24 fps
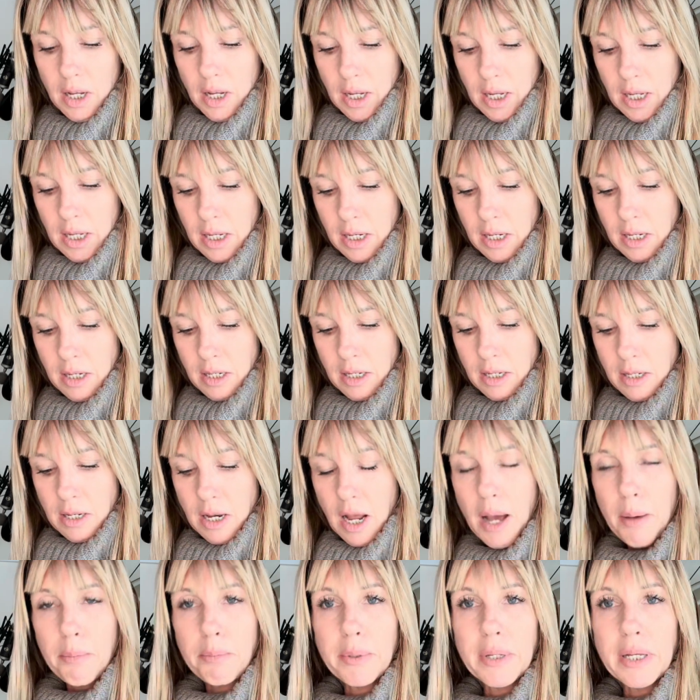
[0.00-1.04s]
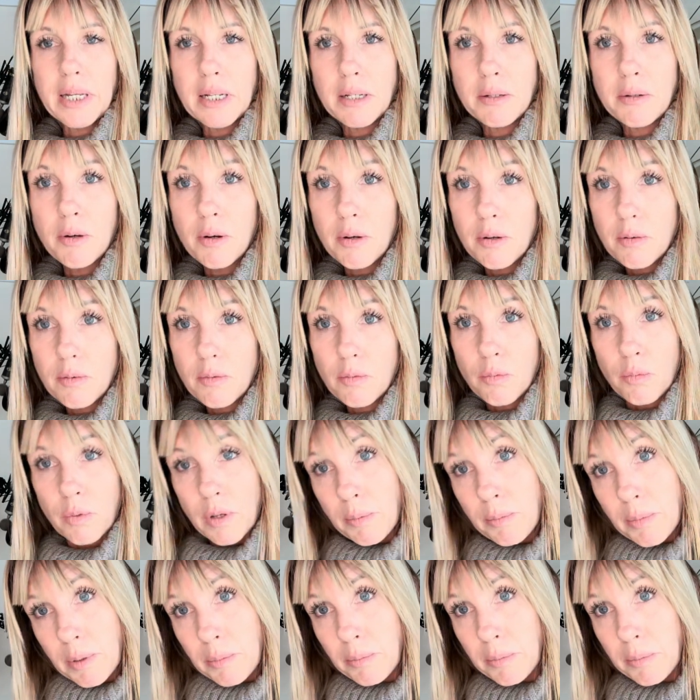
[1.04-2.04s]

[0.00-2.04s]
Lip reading: in not being women